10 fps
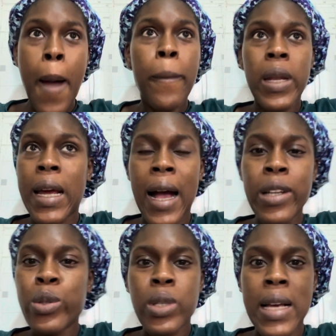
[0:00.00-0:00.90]
but they
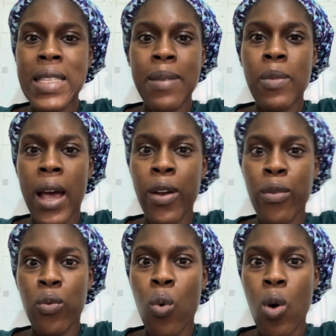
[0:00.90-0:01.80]
can't do that same kind
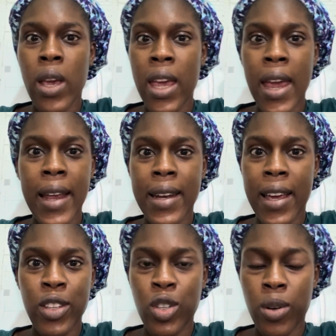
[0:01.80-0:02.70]
of work here in
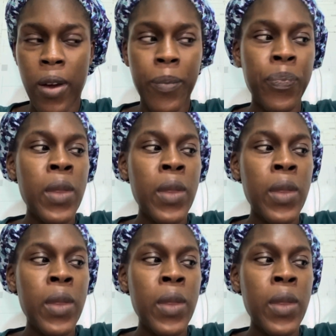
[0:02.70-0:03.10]
Nigeria.